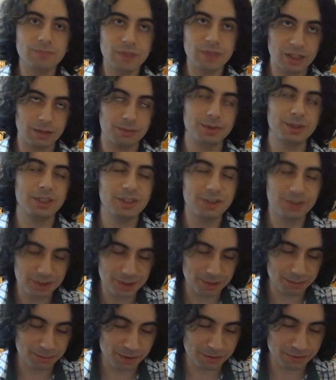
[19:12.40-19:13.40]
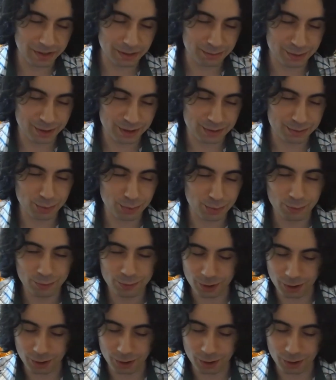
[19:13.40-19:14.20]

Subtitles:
becomes extremely famous, both